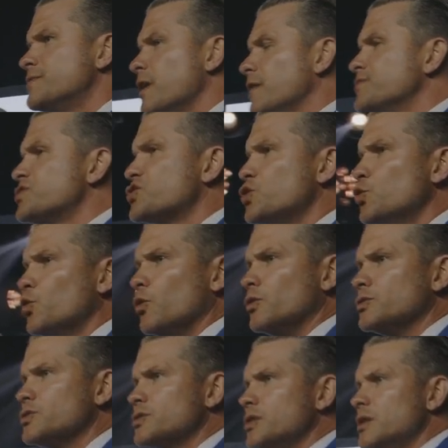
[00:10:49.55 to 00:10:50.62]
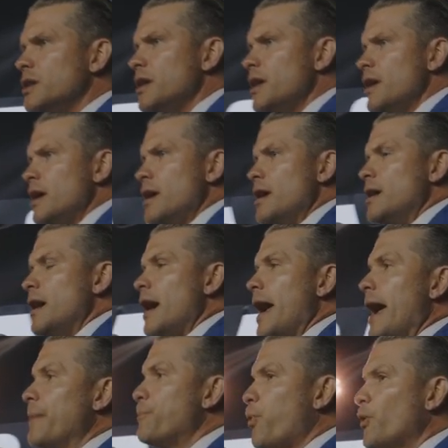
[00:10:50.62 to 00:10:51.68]
of schools
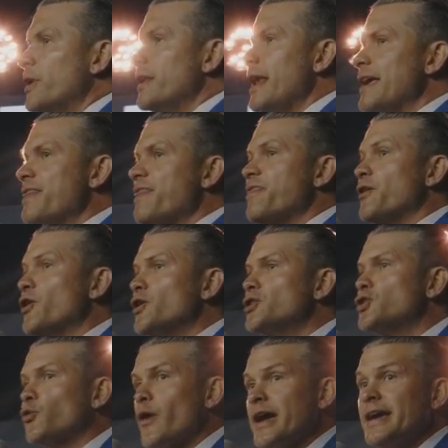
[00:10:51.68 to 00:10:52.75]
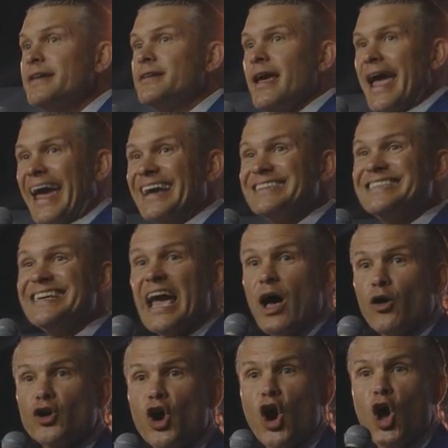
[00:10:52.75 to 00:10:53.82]
and put in a third grade
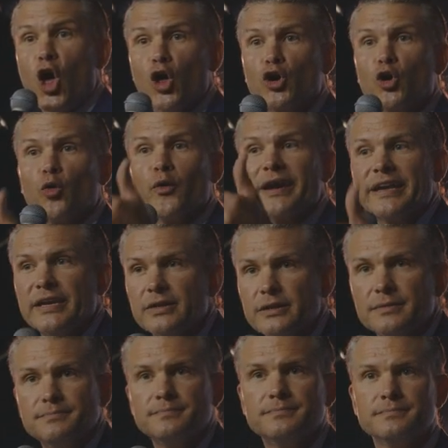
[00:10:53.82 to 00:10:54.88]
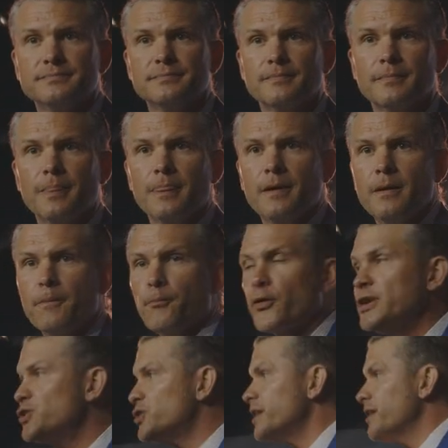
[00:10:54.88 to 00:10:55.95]
anti-alcohol curriculum,
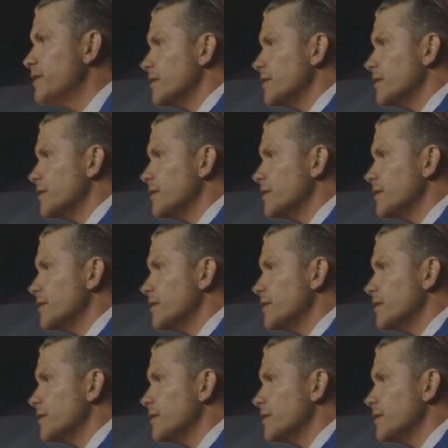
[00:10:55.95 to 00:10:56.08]
preaching